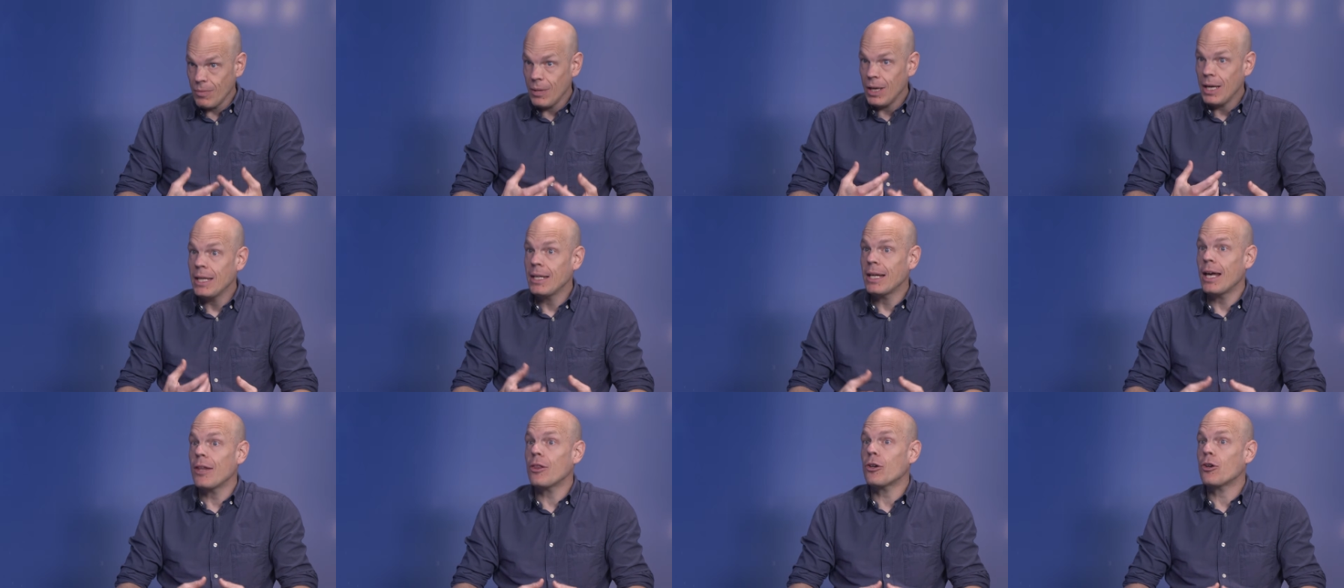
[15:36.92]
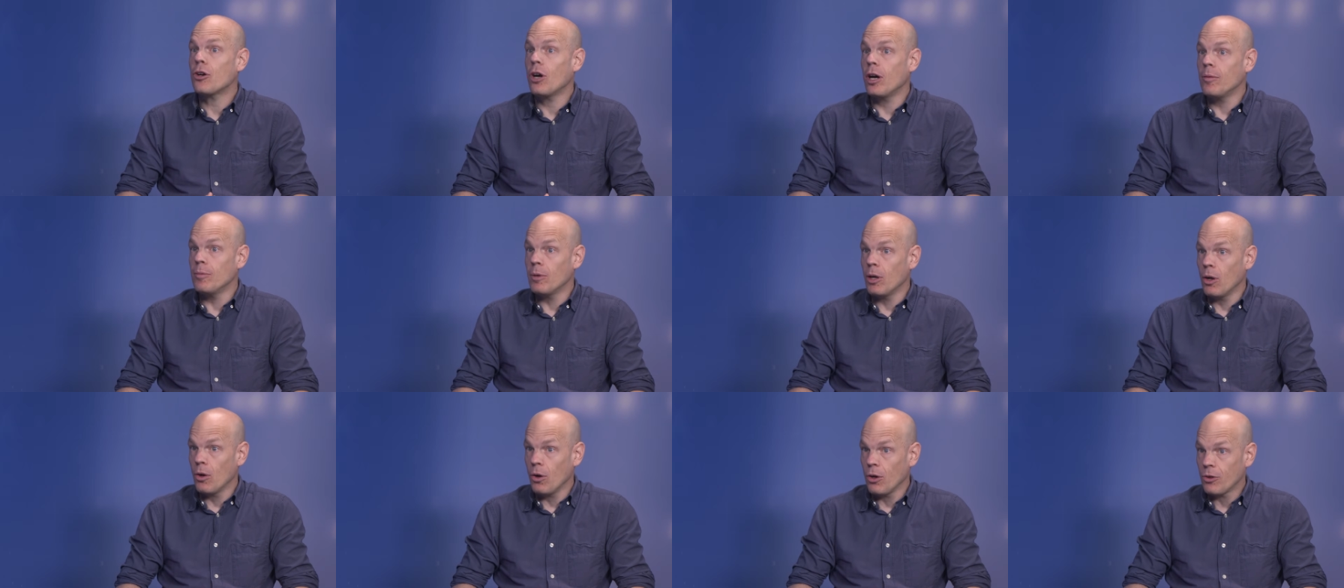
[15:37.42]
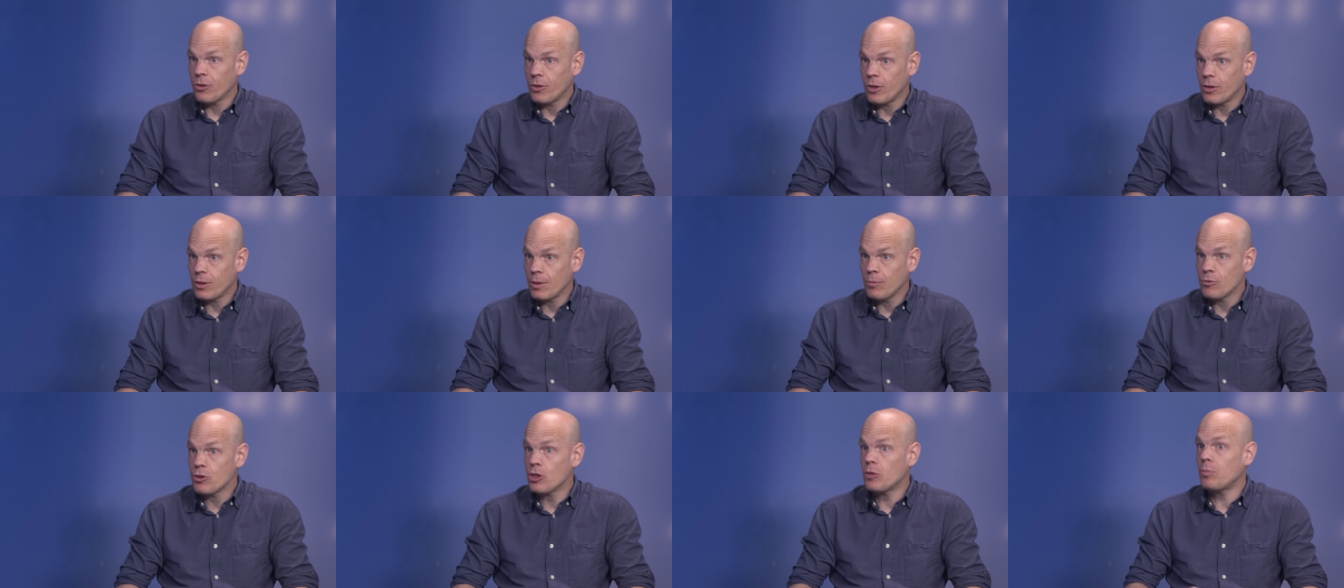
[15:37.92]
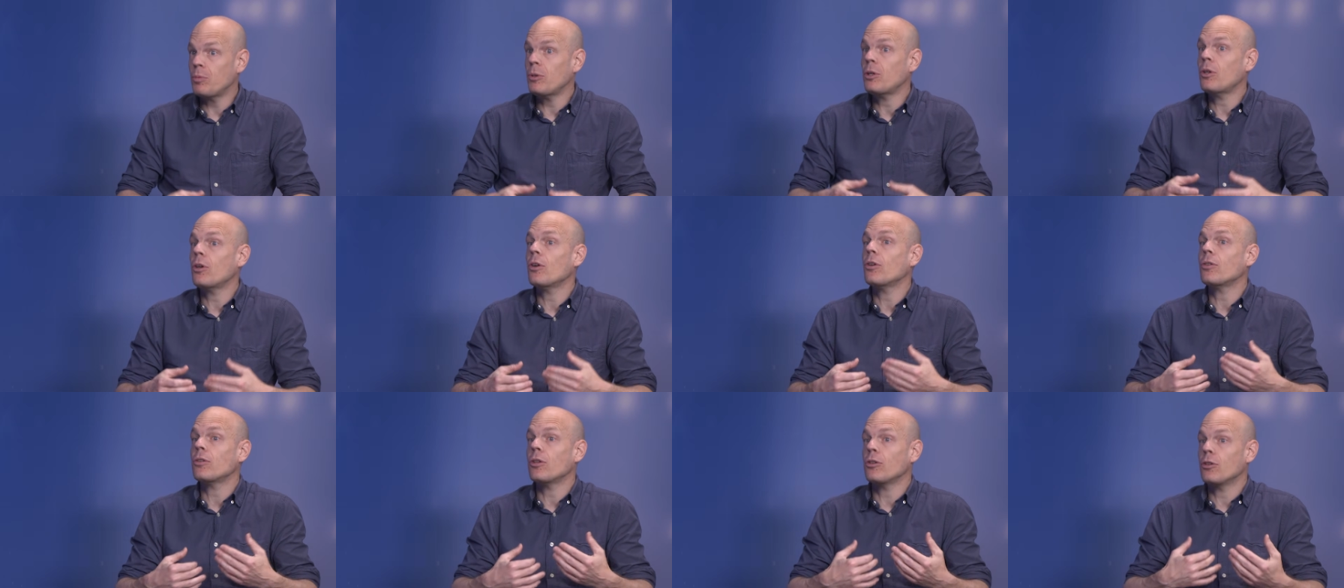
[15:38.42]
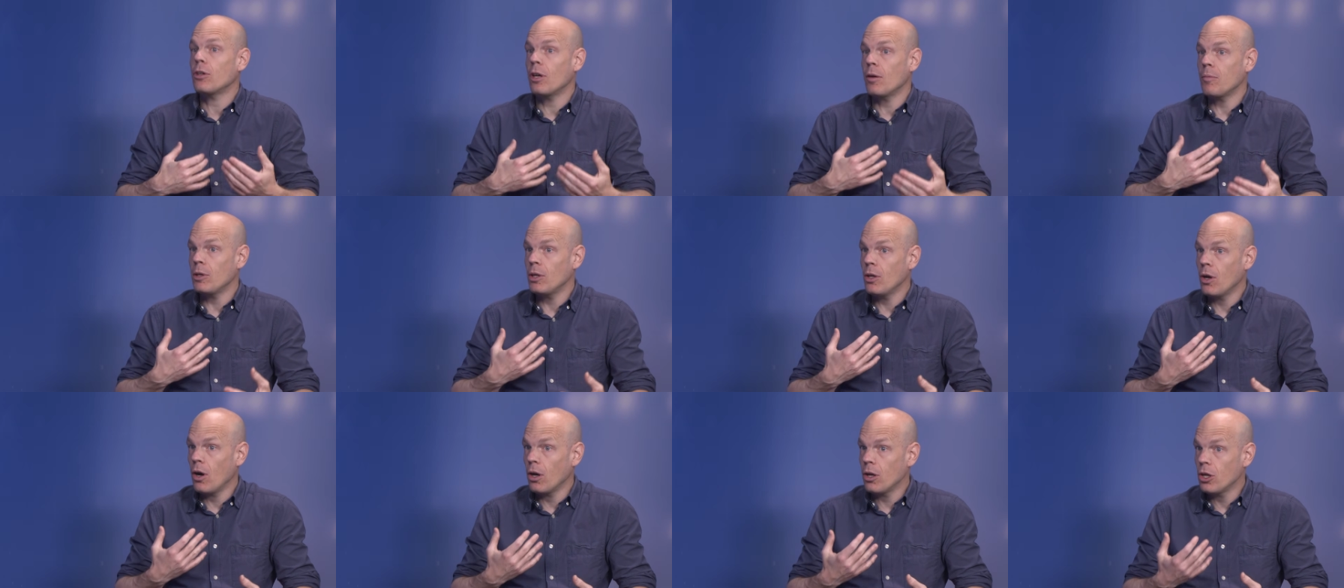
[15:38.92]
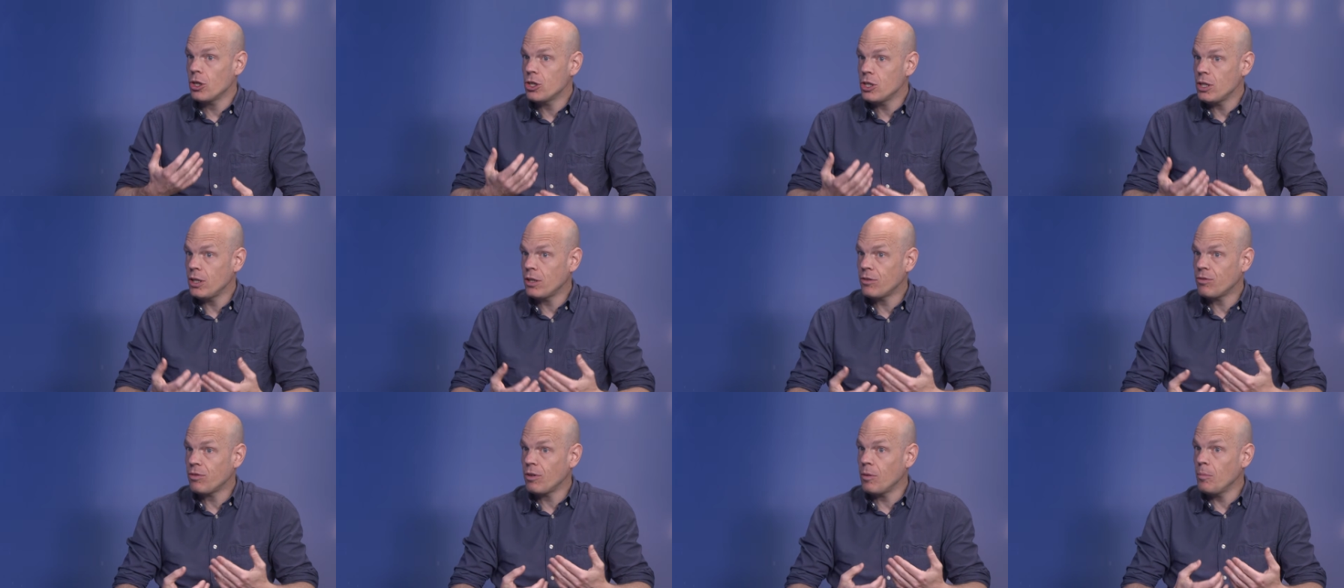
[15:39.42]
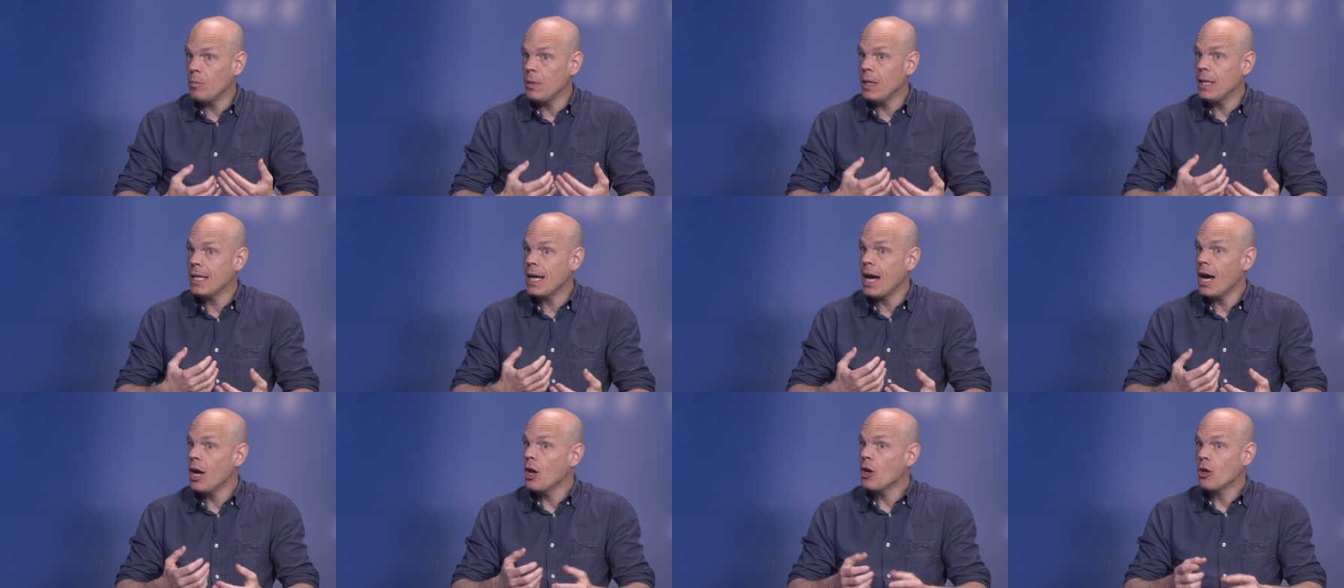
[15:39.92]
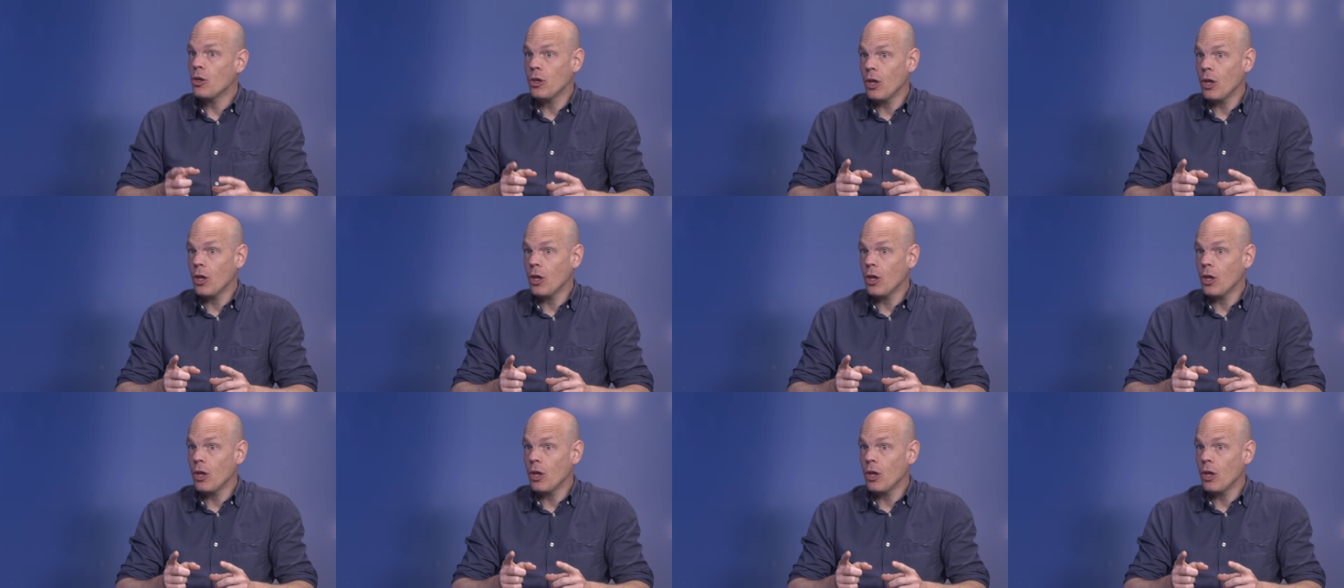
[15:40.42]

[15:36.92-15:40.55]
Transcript: another common law system just because the terminology is familiar,